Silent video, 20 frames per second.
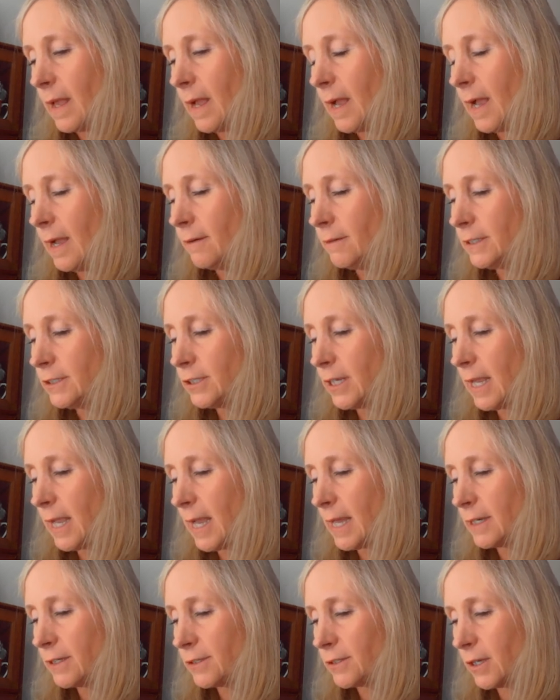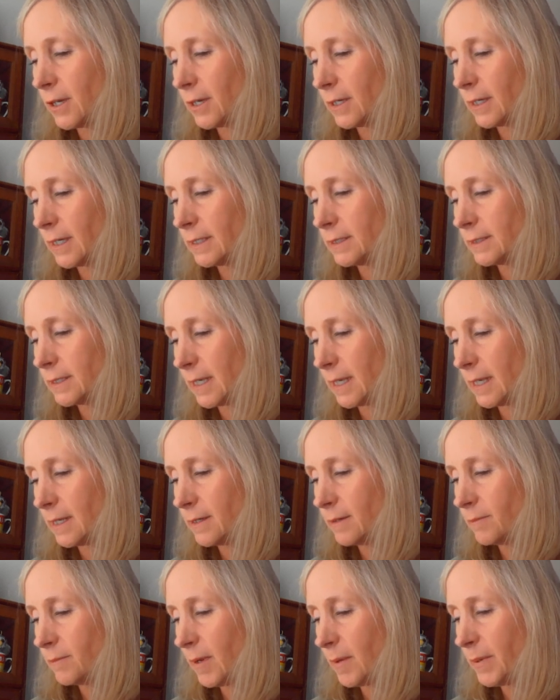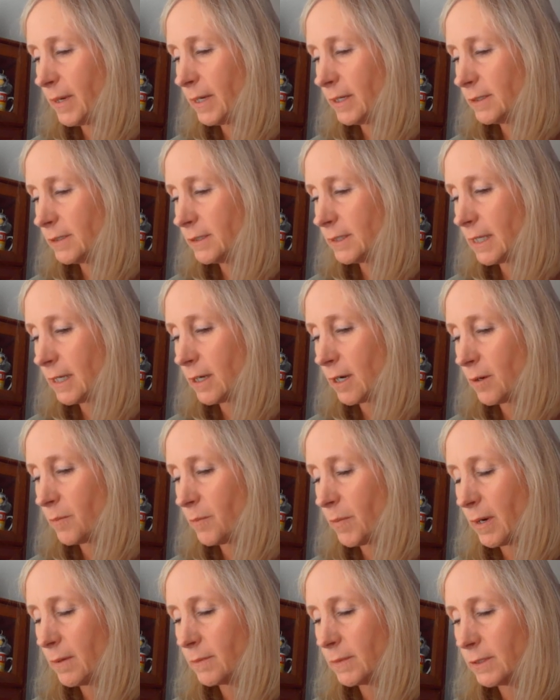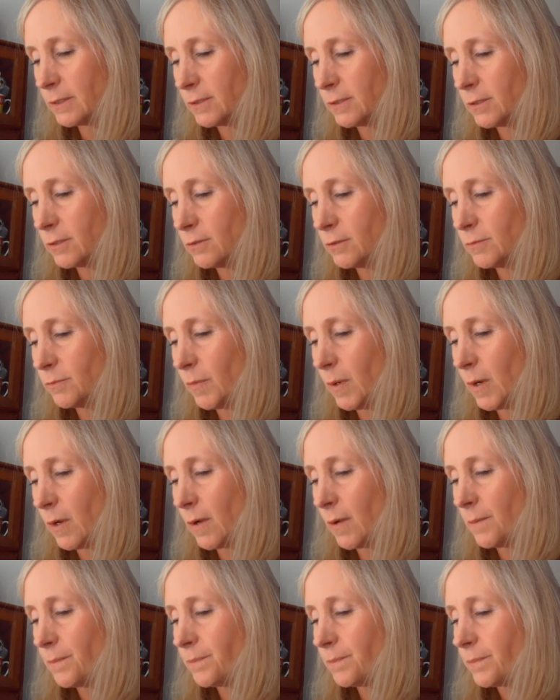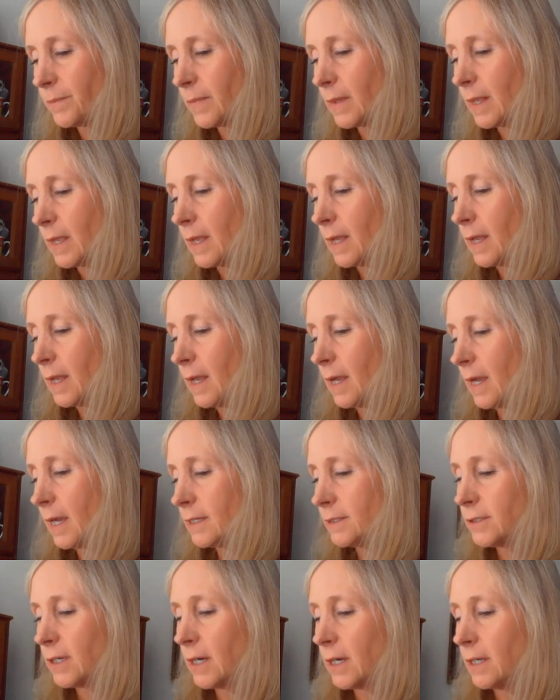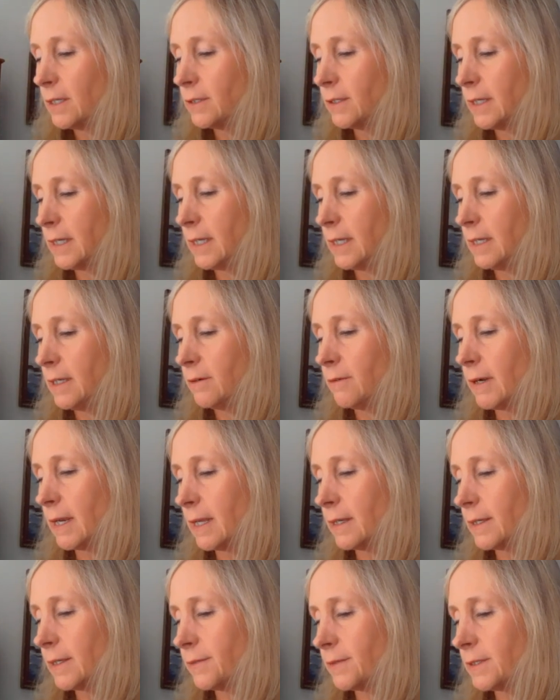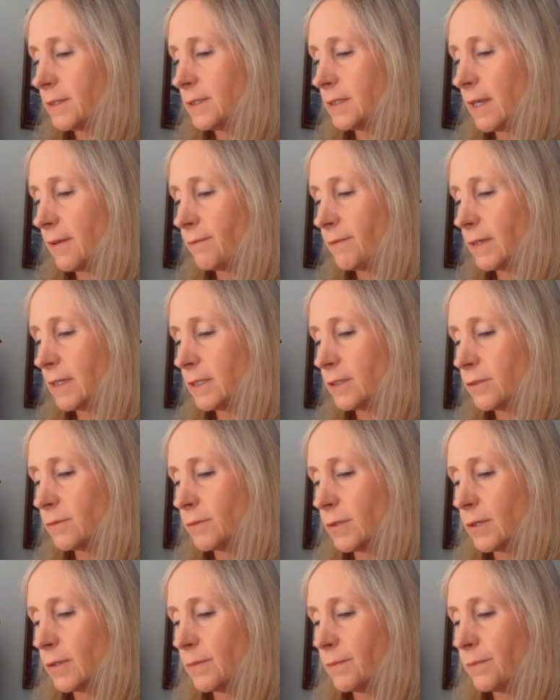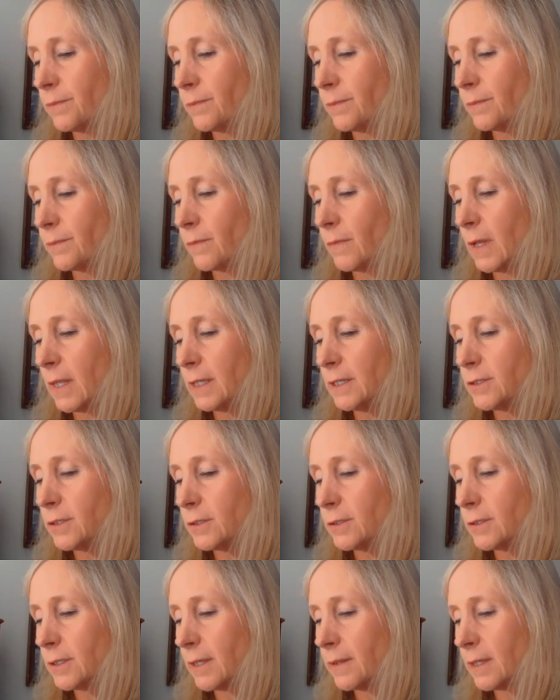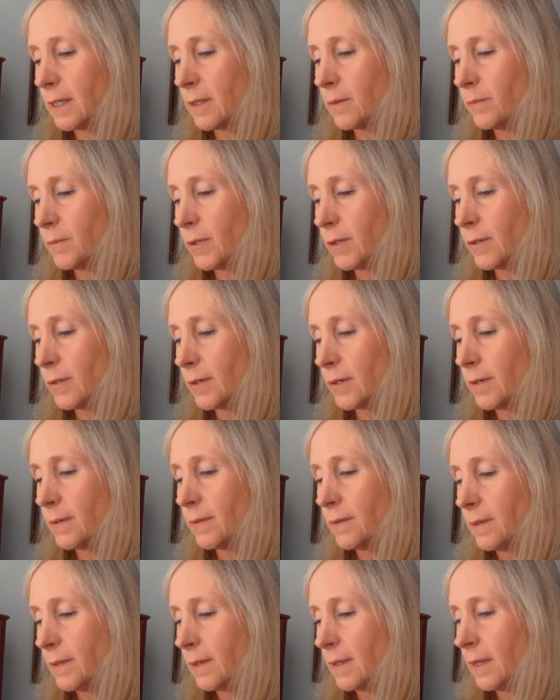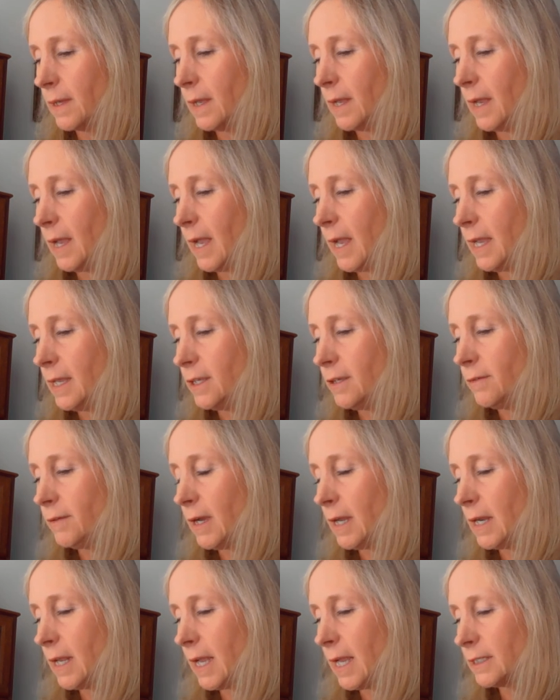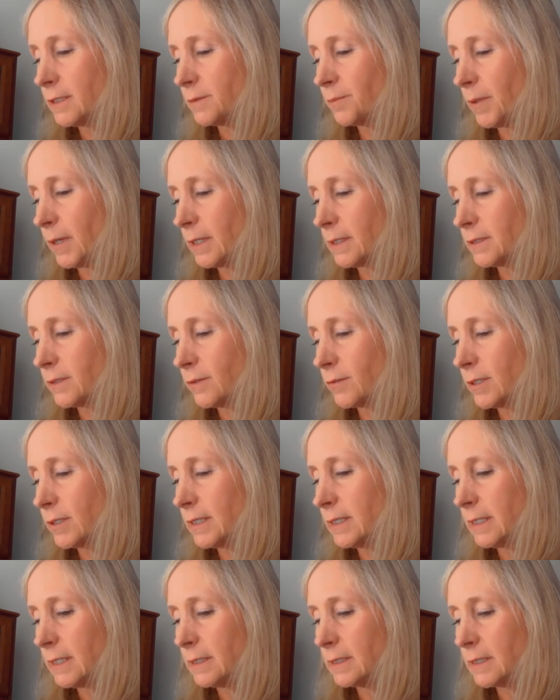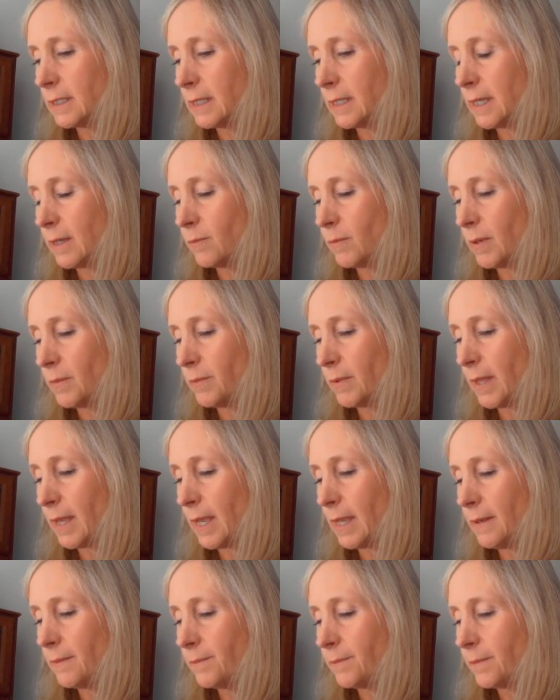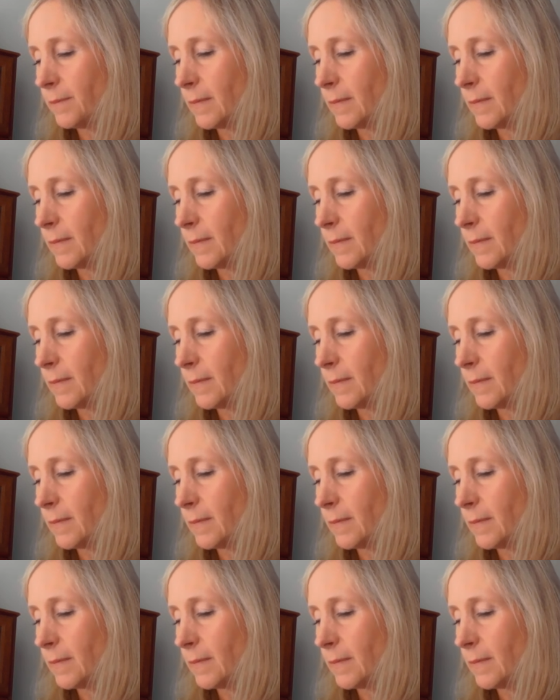I wish I had a dog, I said. My parents think our apartment's too small. I started looking around at the stuff in his room while he turned on the computer. Hey, you've got an Xbox 360. Can we play?